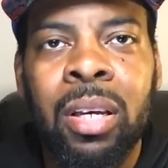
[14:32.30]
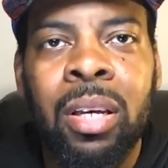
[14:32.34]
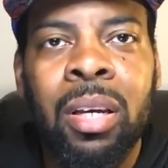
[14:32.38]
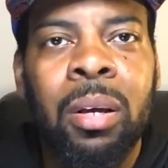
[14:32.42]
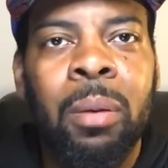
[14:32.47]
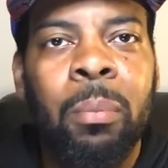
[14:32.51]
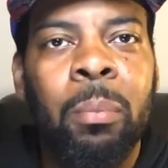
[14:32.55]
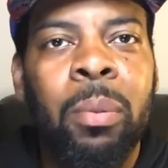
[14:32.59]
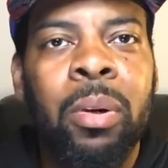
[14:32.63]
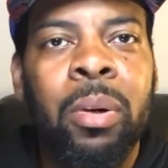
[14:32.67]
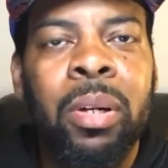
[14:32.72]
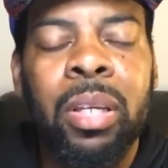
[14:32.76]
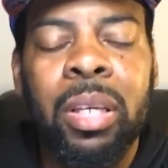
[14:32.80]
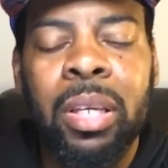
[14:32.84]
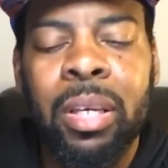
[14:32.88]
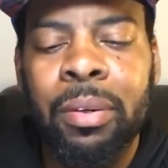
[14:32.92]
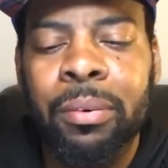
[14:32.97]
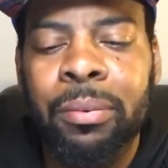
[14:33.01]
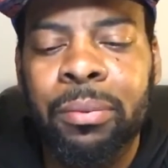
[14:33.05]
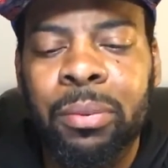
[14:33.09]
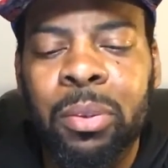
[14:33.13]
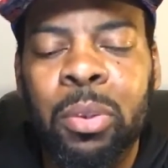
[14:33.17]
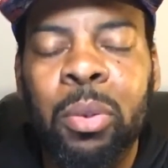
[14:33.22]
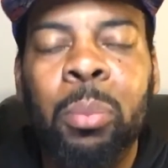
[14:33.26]
But
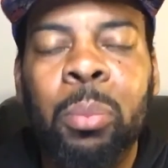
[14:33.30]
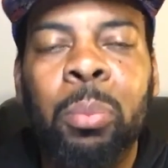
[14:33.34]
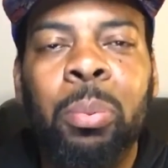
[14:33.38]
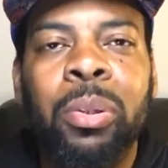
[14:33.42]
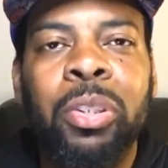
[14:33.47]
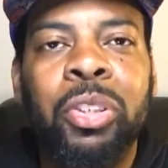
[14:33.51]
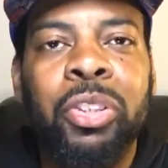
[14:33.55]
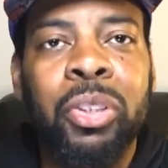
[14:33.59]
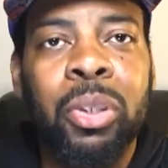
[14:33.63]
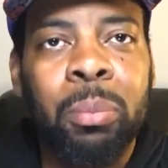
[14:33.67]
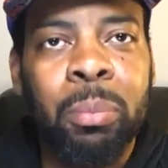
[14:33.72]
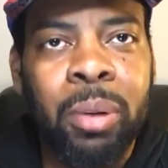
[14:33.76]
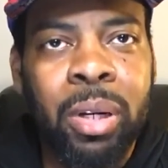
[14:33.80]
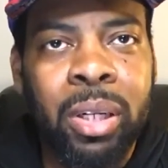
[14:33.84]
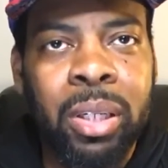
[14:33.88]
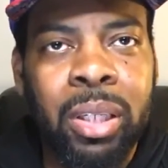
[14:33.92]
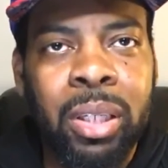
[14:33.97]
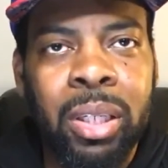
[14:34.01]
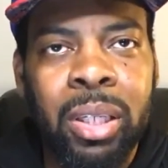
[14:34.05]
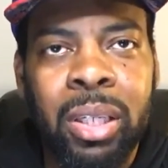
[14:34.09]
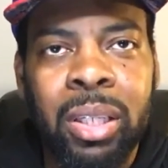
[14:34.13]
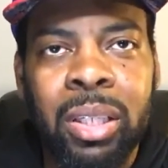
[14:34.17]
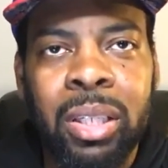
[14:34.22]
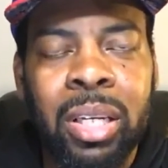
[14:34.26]
if you put your
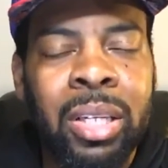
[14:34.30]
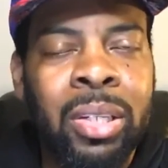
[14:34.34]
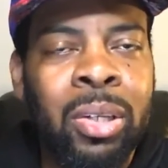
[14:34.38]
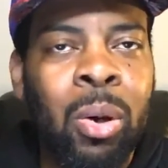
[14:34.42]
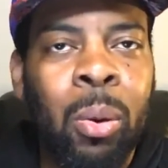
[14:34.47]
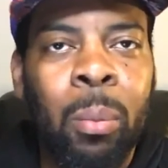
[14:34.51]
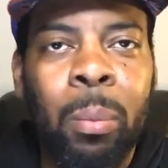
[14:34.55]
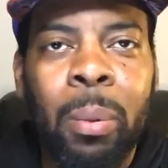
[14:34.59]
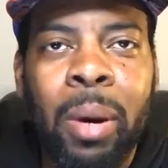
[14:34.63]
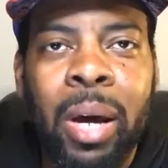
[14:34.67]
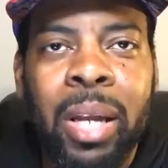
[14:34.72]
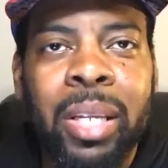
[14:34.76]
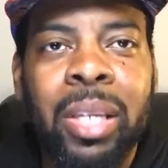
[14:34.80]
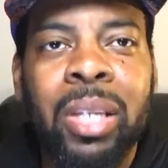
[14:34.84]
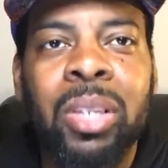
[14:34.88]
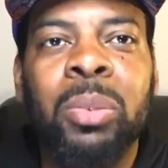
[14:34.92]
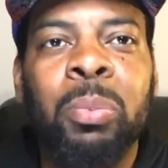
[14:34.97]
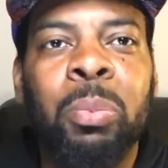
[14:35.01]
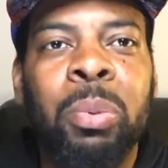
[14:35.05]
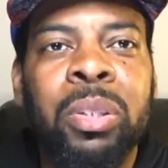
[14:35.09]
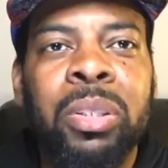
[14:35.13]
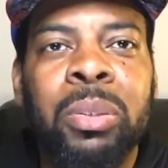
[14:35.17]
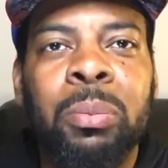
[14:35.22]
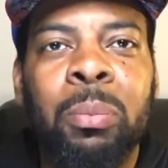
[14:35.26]
money in and nobody else
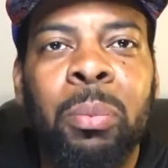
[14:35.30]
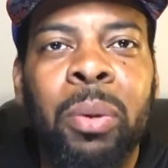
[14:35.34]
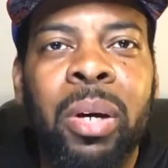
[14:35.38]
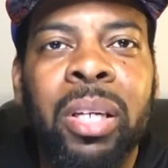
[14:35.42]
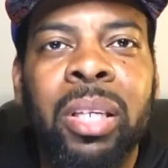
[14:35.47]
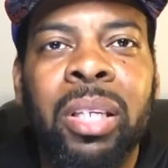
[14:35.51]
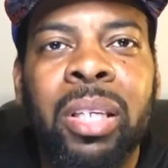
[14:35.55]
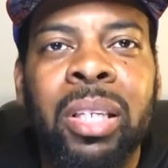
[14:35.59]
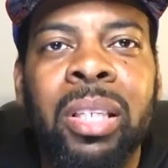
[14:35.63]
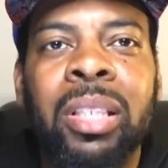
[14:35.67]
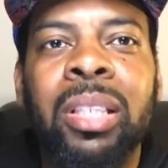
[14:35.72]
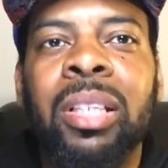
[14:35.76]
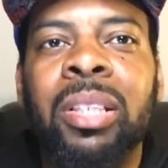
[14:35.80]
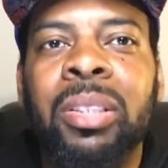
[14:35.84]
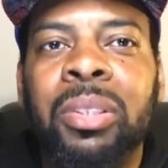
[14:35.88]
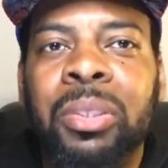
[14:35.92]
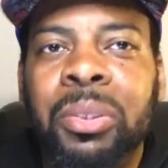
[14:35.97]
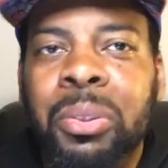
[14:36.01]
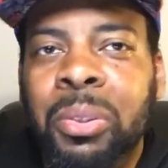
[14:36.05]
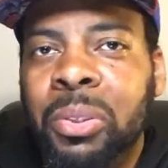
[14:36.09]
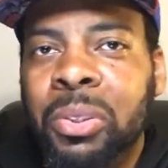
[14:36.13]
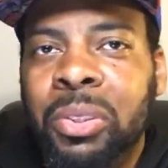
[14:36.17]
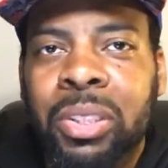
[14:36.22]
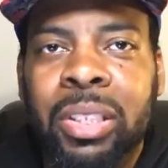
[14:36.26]
puts money in, then
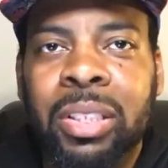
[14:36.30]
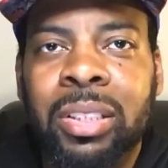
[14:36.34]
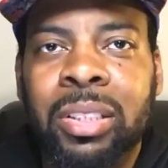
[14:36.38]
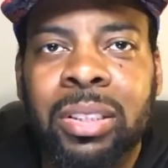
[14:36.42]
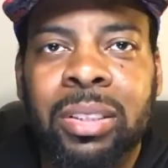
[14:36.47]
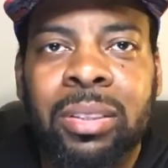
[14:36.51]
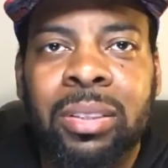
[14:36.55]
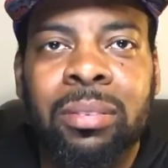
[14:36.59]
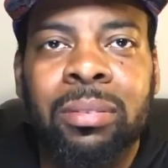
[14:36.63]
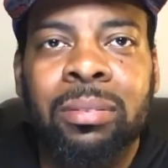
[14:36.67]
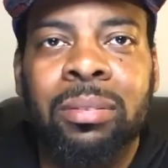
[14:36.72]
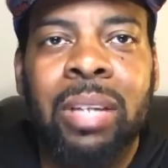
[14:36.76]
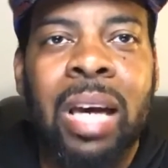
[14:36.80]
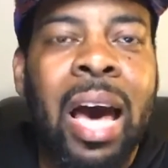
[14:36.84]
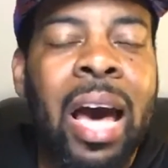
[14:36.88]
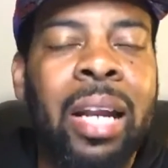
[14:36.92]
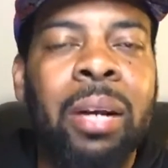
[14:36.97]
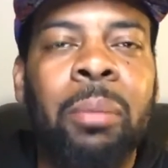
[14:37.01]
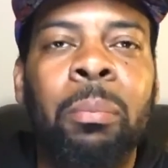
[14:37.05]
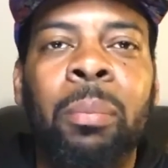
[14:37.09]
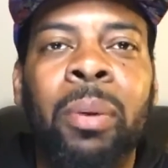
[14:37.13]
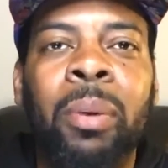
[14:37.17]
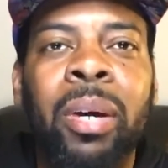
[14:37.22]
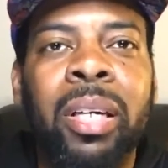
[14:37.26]
you're just out
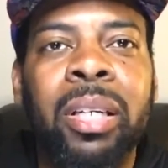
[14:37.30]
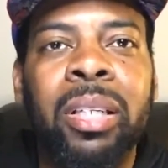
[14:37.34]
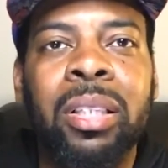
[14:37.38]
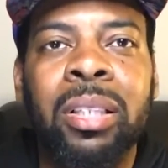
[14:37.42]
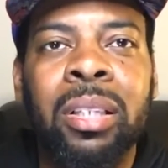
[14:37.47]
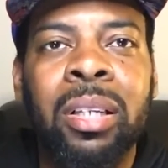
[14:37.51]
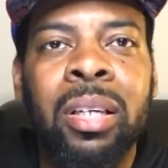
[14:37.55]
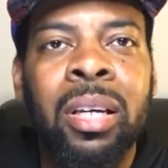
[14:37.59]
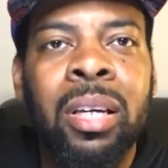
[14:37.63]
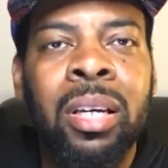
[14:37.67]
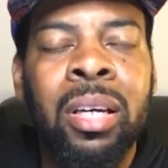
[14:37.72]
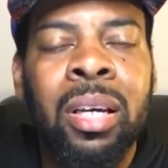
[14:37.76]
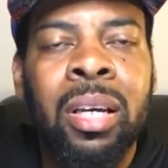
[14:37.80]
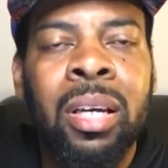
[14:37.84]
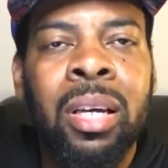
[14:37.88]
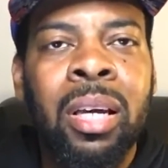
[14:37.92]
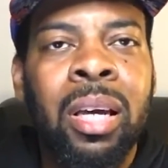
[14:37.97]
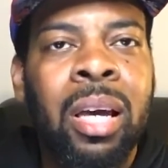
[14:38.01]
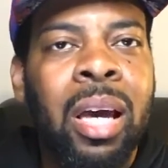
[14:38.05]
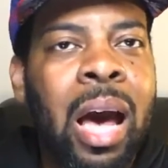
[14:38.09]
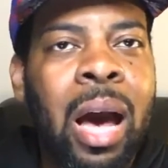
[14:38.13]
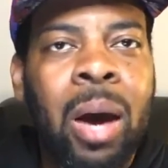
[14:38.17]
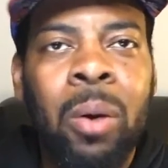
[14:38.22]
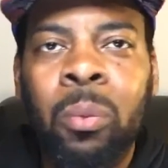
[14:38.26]
of money.
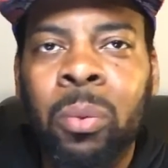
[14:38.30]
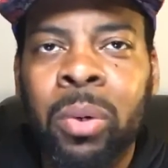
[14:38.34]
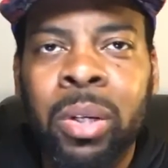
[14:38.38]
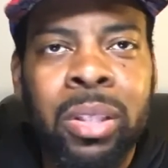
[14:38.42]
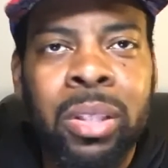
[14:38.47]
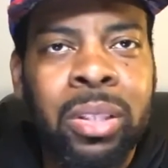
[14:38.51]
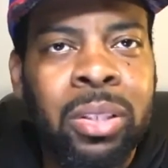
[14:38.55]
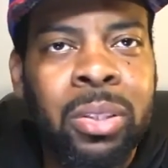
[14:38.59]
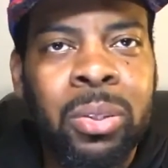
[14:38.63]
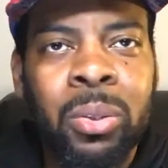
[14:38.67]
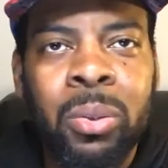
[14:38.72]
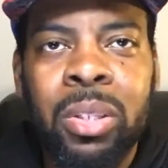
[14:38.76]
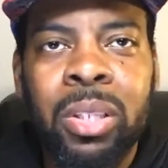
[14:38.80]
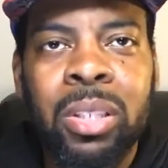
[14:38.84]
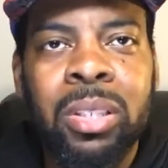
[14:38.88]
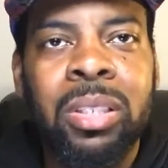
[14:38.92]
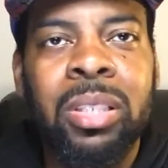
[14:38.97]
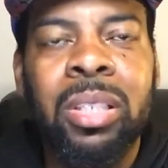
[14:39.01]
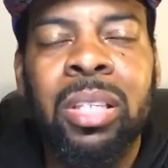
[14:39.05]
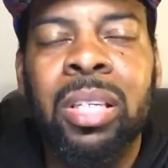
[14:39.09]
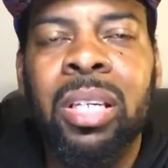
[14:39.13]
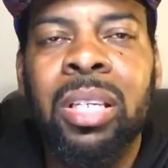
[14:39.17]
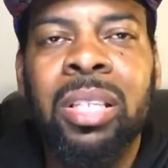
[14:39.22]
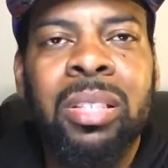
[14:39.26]
I wouldn't do this.
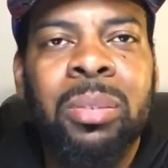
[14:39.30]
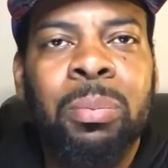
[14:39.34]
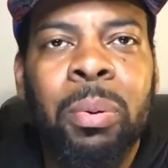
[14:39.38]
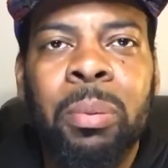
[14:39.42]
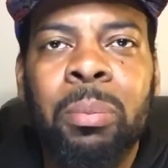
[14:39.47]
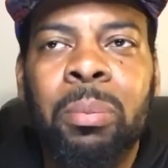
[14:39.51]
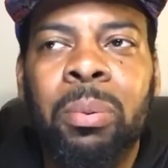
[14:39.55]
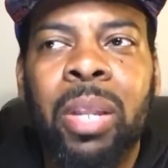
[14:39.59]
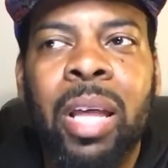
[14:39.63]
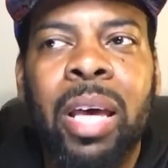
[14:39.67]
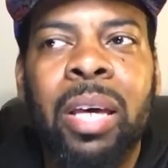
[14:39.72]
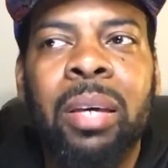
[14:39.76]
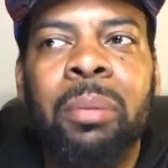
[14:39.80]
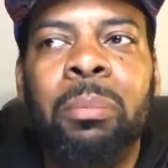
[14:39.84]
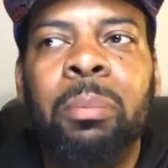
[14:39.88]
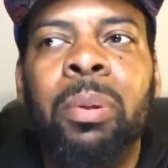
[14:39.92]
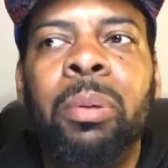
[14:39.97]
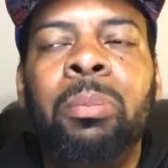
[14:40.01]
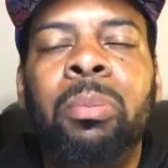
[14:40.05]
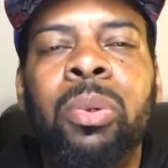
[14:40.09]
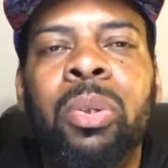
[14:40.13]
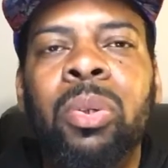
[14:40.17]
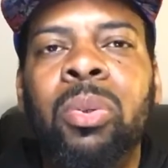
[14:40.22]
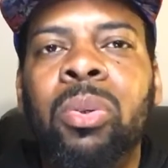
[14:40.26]
And this people
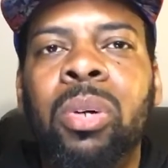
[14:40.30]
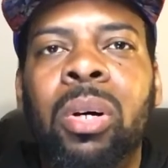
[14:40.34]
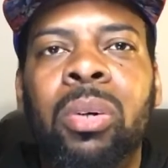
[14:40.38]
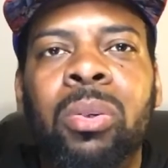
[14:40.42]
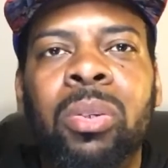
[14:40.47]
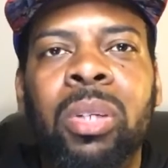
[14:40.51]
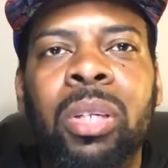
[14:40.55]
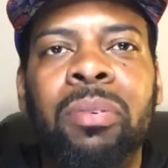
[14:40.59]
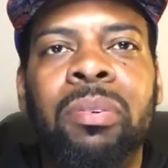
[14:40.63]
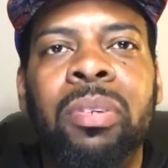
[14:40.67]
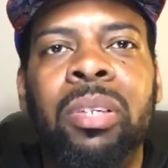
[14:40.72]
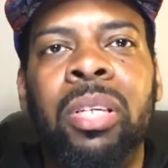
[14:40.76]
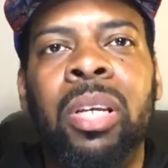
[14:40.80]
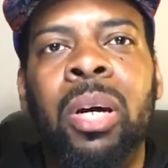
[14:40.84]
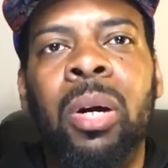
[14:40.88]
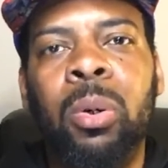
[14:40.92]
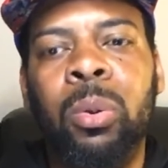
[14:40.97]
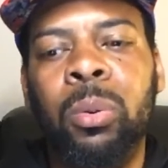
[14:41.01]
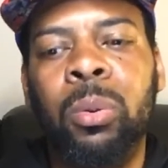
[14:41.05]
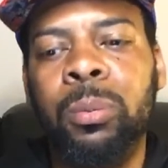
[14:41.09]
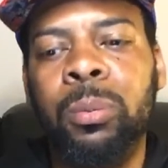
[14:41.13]
you don't even know.